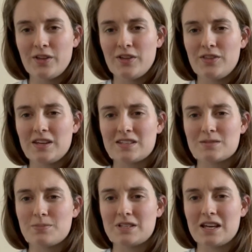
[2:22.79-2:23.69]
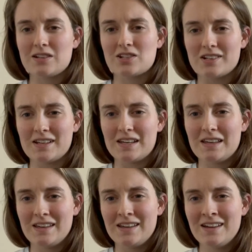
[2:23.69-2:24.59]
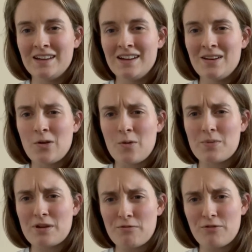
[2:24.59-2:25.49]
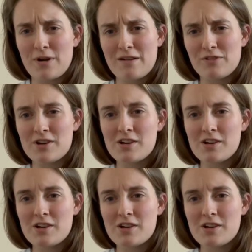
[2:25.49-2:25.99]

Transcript: this potentially not being forever.